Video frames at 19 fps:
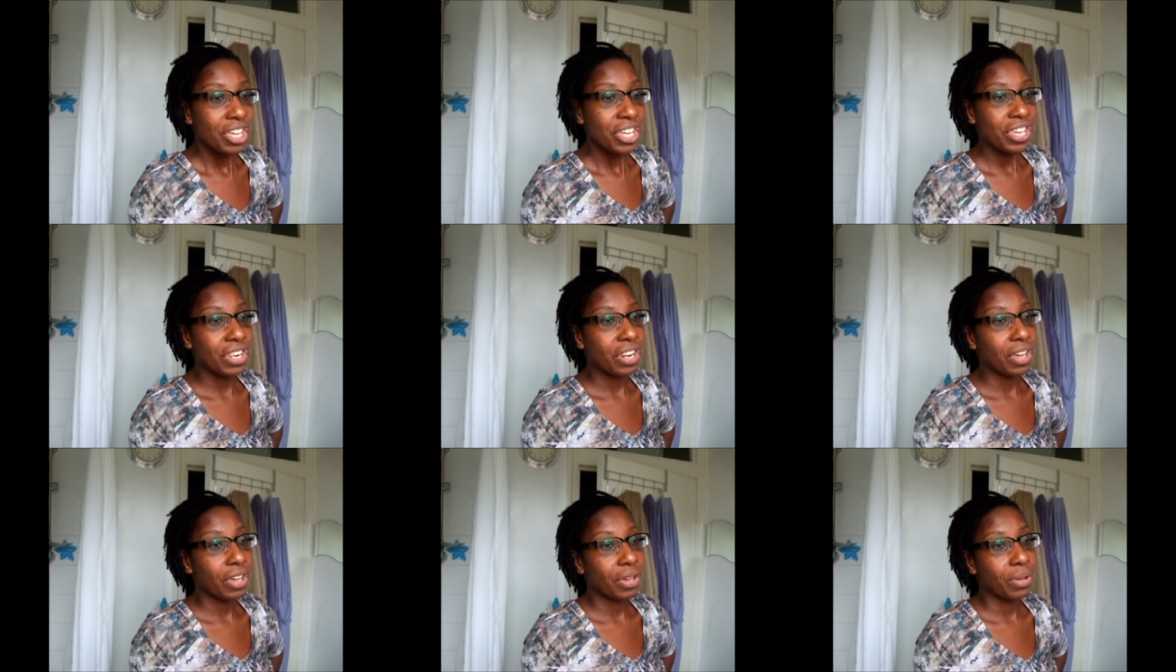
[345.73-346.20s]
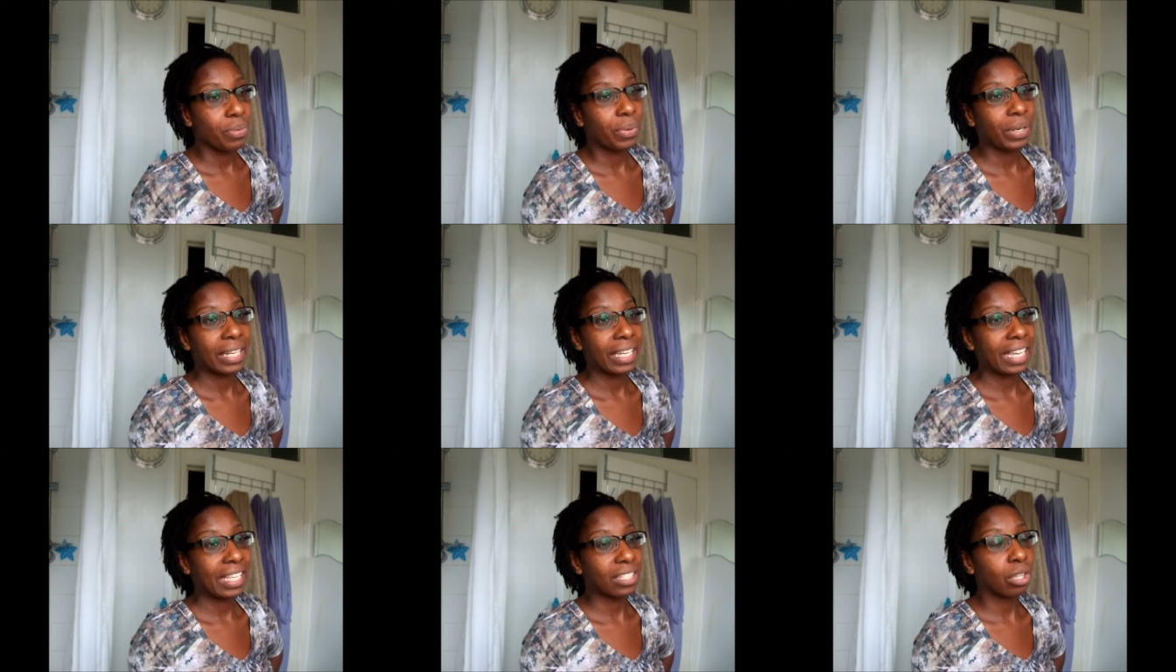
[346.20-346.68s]
you know, when
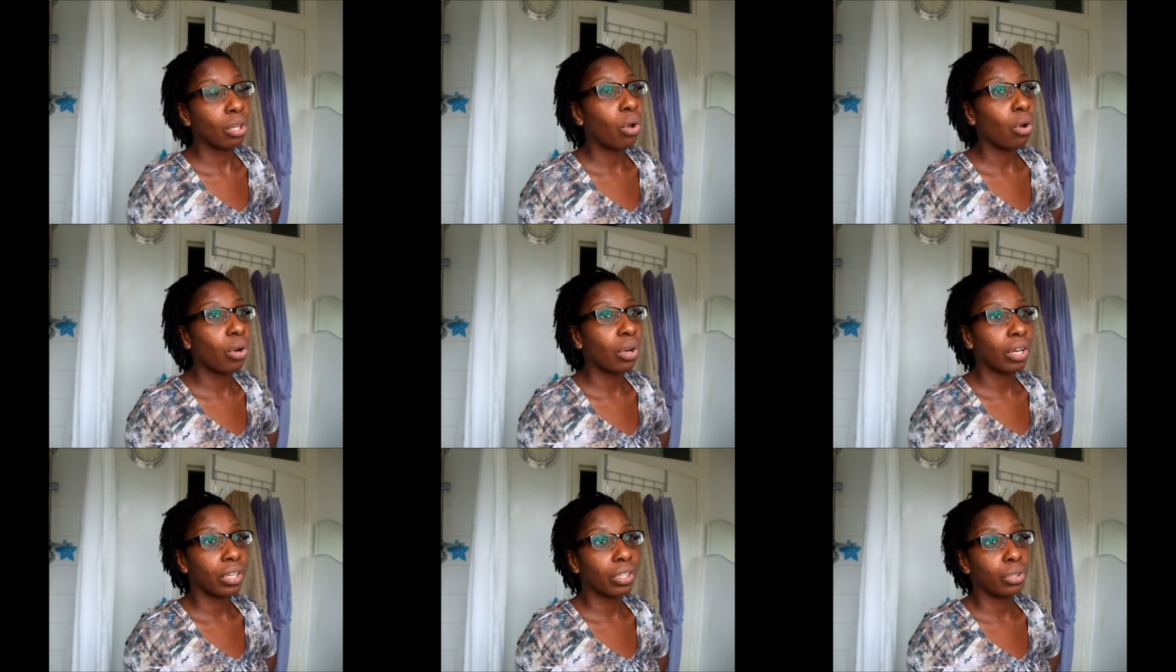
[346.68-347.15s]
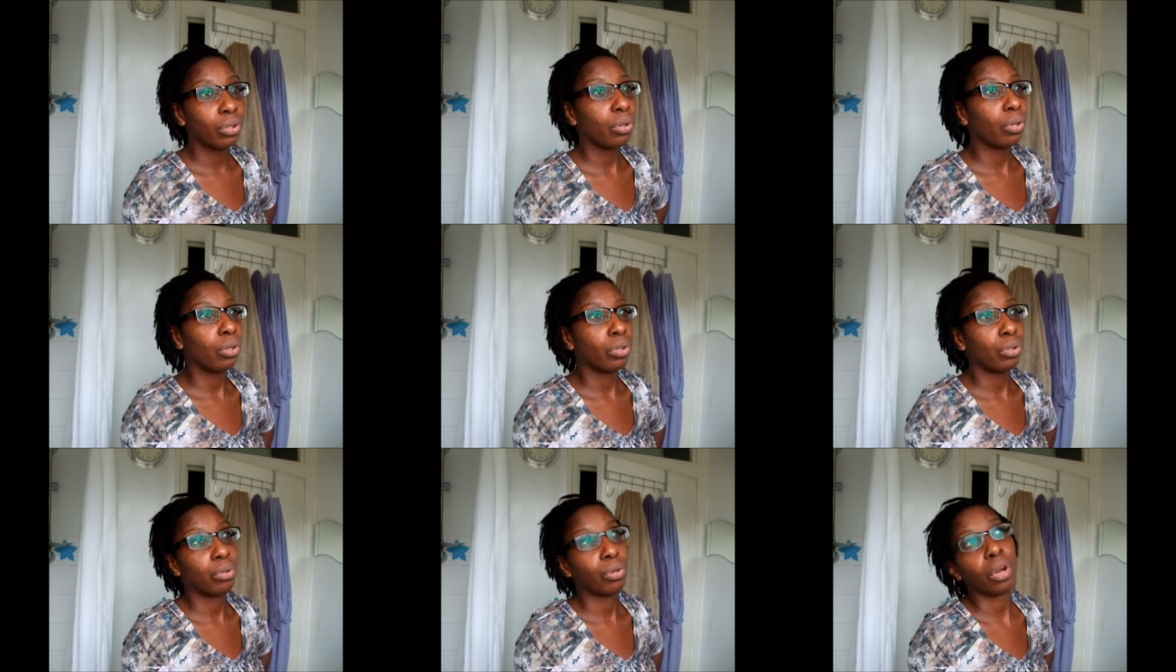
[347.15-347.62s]
it gets longer, you
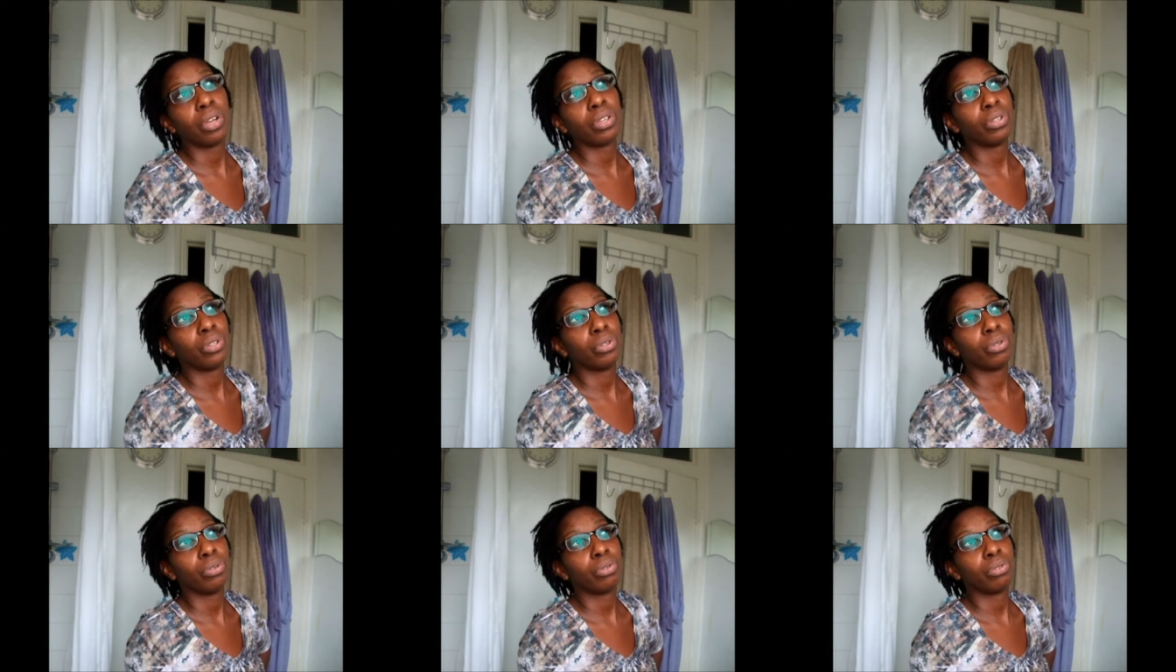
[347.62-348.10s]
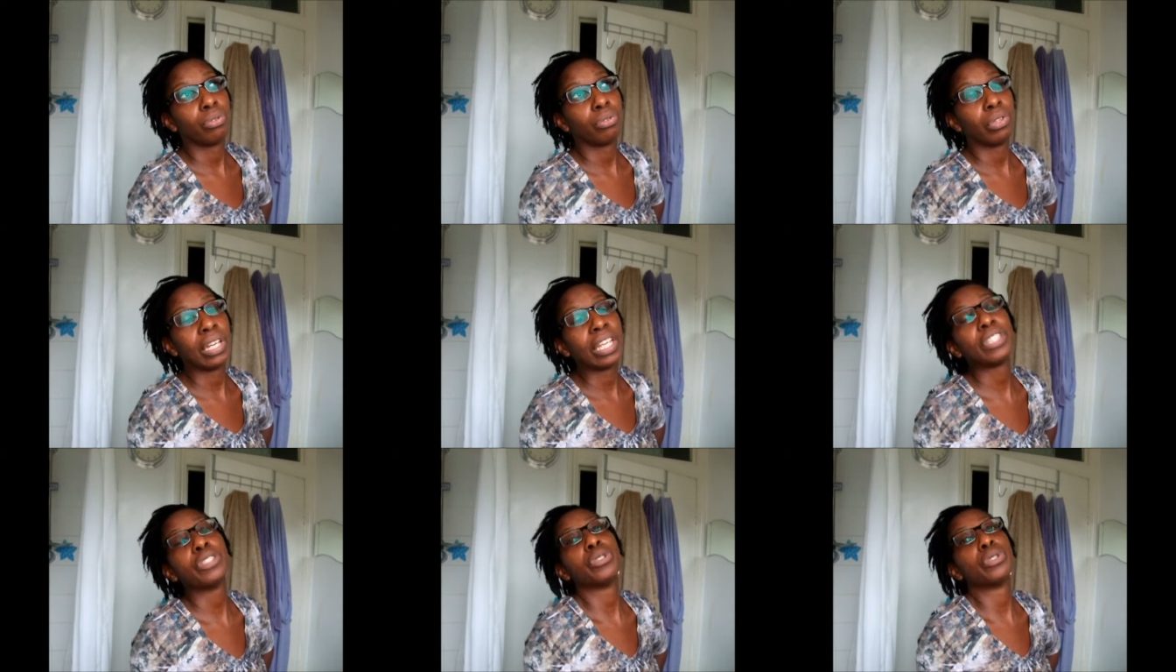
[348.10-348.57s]
you you the
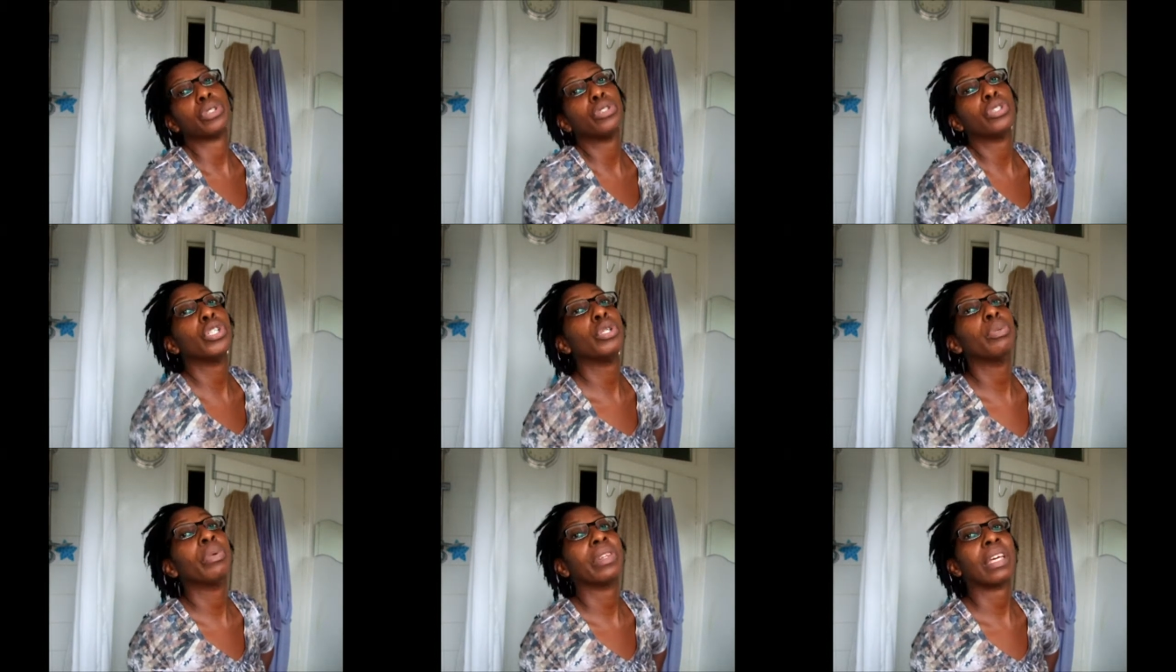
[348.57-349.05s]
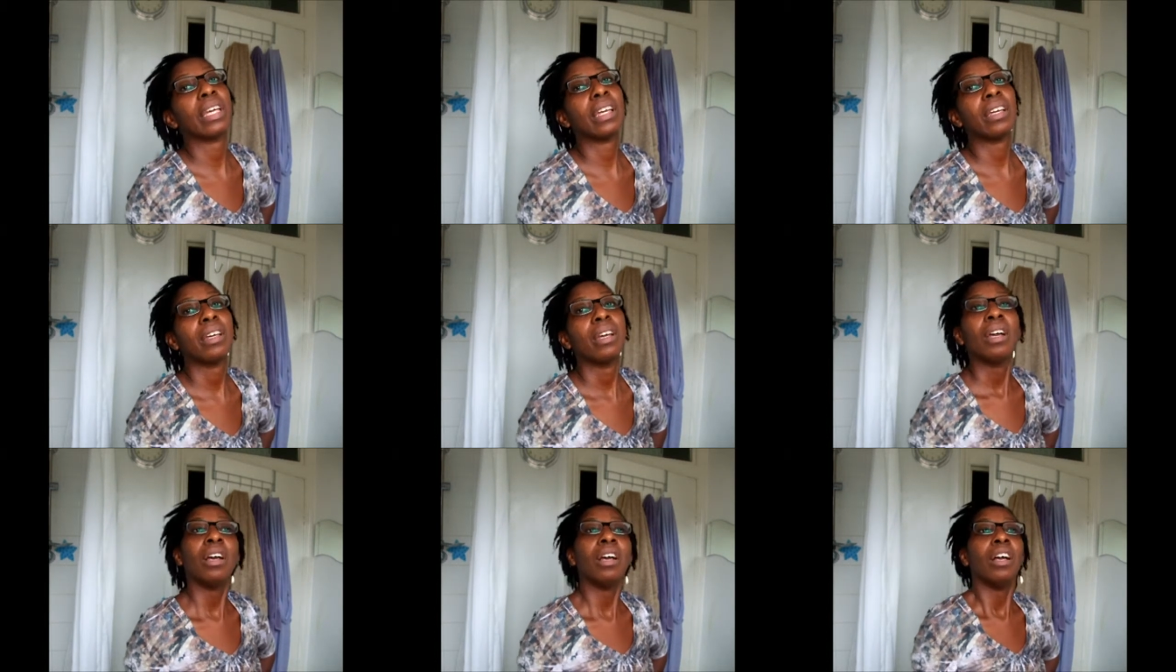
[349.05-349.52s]
less you can do with it.